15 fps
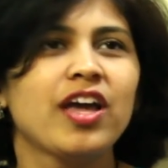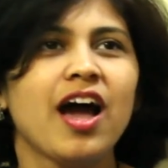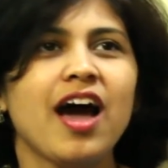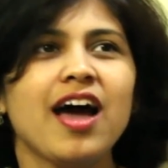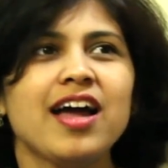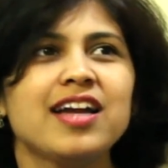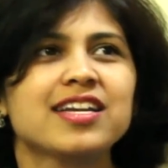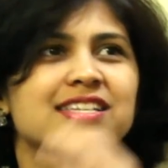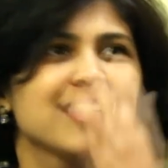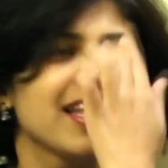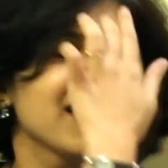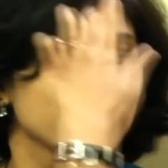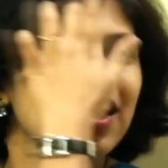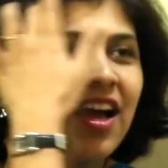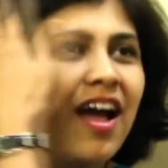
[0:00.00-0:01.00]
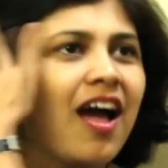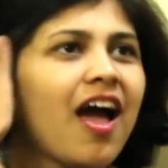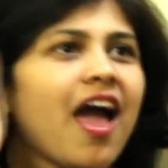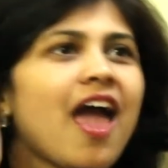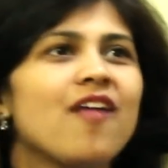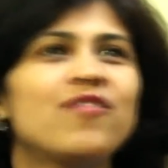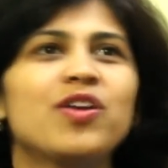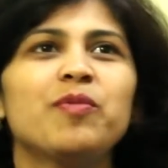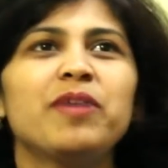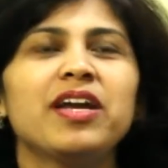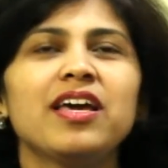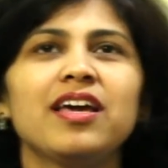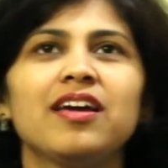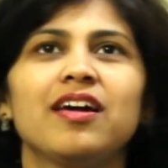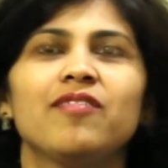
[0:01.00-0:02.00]
Yeah, it's like
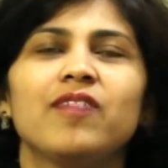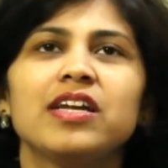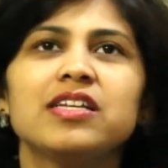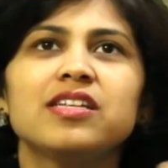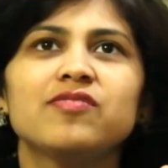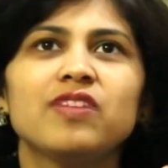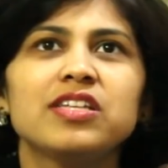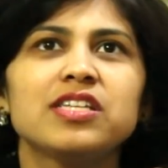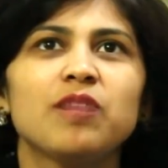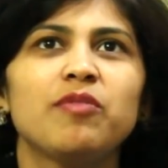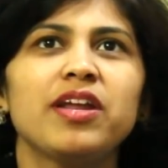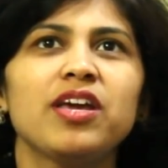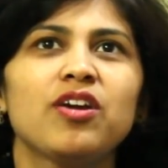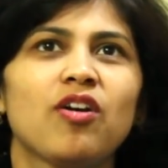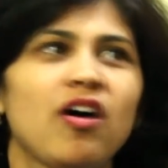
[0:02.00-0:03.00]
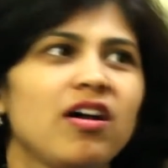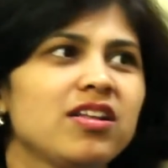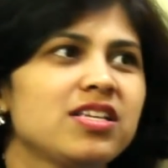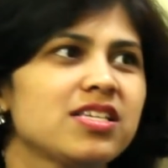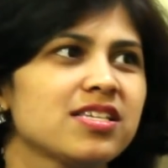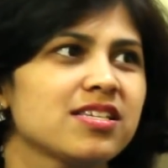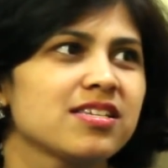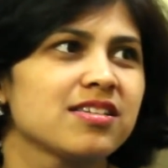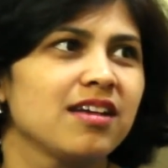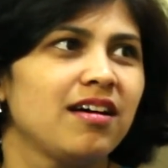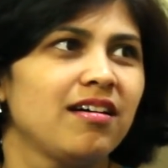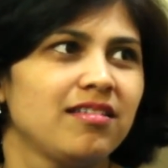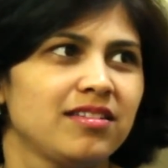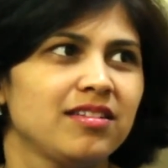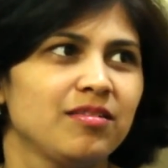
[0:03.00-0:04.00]
everybody, when somebody calls
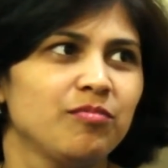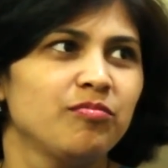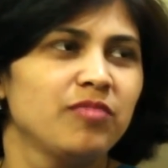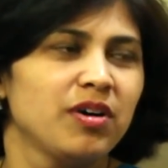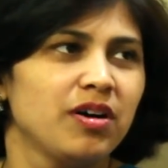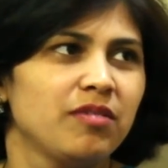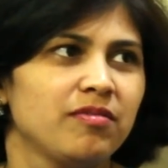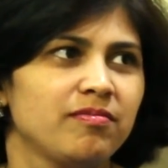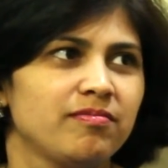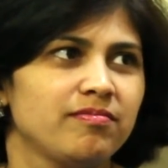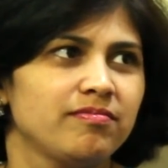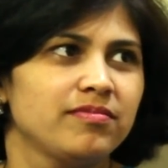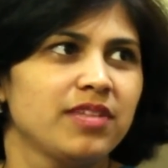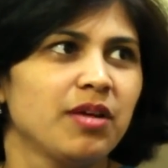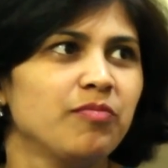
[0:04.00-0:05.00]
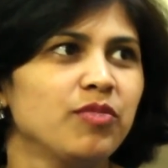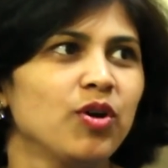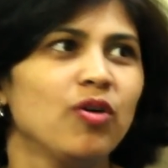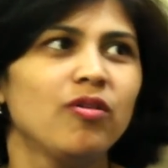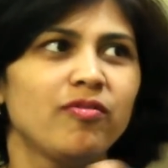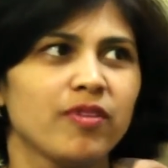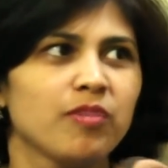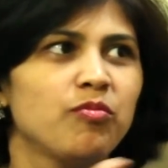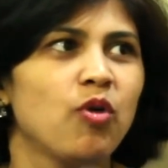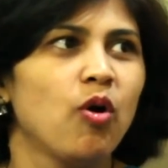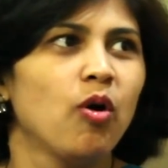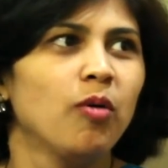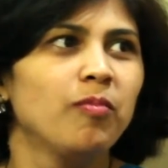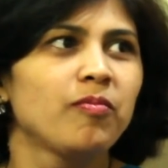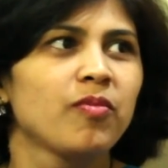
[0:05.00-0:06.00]
them from
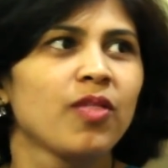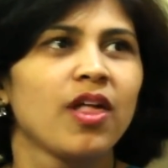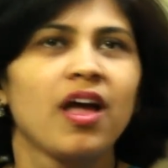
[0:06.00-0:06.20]
home,